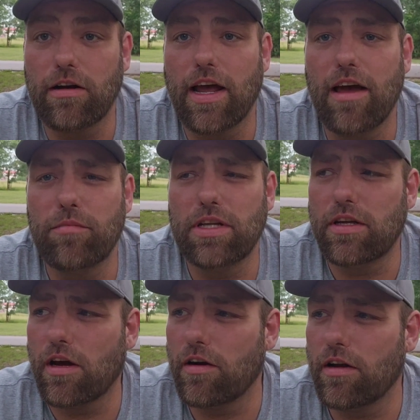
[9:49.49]
I have beat the
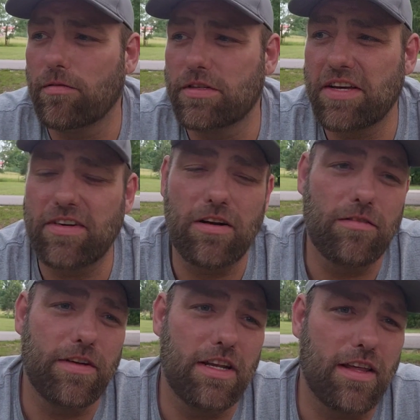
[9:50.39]
IRS for
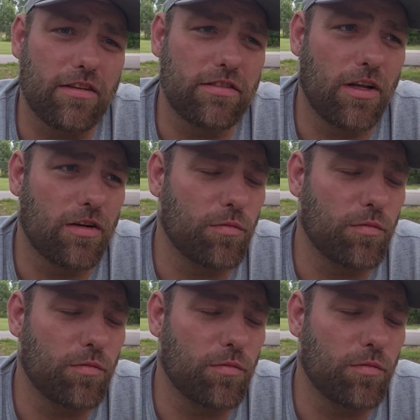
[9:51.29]
$750,000.